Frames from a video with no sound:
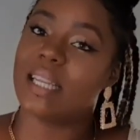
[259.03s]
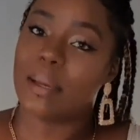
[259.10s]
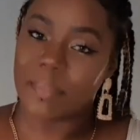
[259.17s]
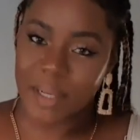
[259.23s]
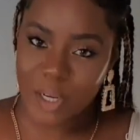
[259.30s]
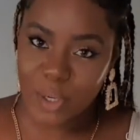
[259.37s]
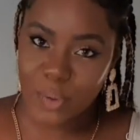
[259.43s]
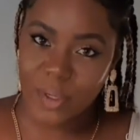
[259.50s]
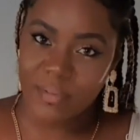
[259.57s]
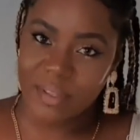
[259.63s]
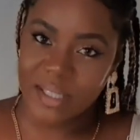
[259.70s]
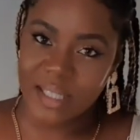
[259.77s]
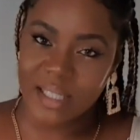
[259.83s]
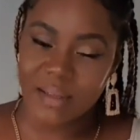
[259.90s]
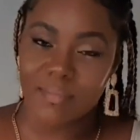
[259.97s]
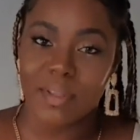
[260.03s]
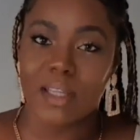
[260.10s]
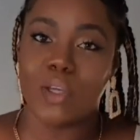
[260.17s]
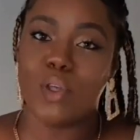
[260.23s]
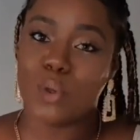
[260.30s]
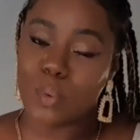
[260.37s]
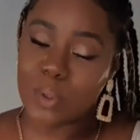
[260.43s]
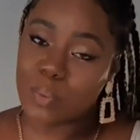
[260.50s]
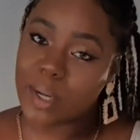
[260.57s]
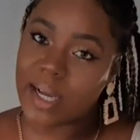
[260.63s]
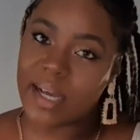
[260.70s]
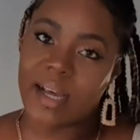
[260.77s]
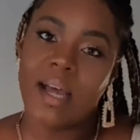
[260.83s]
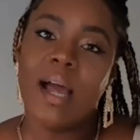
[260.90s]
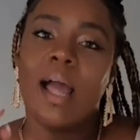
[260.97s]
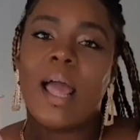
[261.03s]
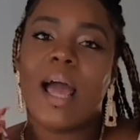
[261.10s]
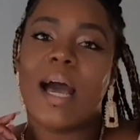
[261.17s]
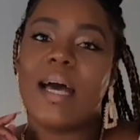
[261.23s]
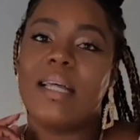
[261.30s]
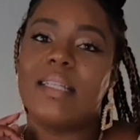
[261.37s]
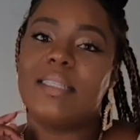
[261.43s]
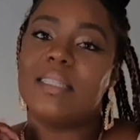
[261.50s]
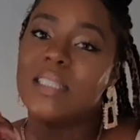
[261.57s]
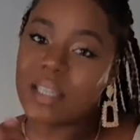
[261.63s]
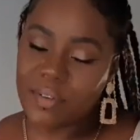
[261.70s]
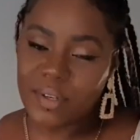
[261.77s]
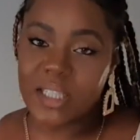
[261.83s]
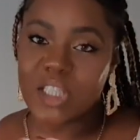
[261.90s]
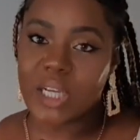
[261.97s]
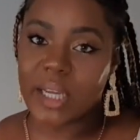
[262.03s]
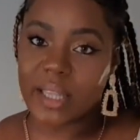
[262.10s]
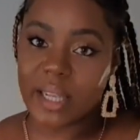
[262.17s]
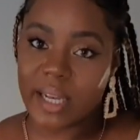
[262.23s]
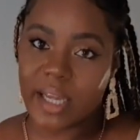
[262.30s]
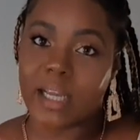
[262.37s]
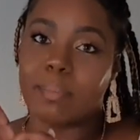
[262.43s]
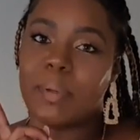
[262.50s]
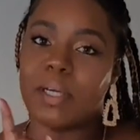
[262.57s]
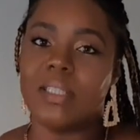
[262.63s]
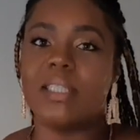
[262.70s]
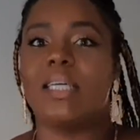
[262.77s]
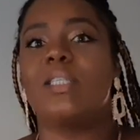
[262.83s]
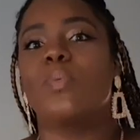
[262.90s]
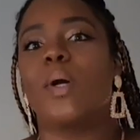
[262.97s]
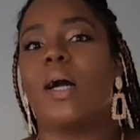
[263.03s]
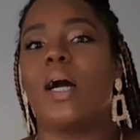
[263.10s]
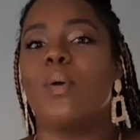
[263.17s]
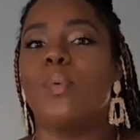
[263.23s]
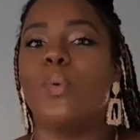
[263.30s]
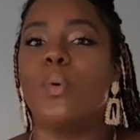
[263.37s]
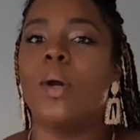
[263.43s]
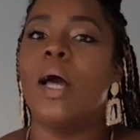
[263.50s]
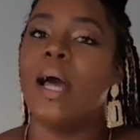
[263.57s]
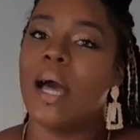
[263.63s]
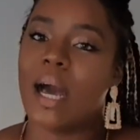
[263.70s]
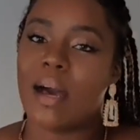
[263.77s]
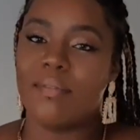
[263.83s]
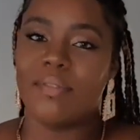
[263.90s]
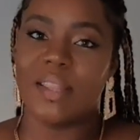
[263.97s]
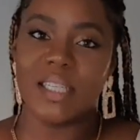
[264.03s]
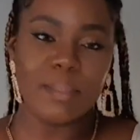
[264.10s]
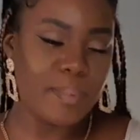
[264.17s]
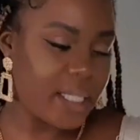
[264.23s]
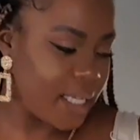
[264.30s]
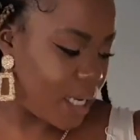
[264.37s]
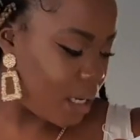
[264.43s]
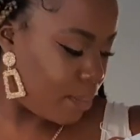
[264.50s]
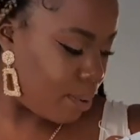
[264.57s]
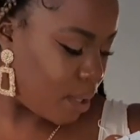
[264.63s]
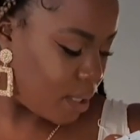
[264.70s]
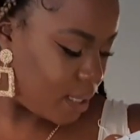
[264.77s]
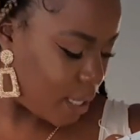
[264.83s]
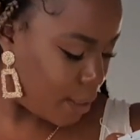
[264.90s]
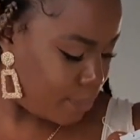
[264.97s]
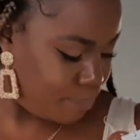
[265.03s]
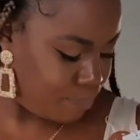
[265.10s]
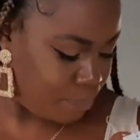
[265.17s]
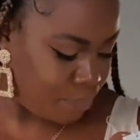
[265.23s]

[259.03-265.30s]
let me know if this is something that you would wear, and definitely check the link because that's where I will have this particular bra set.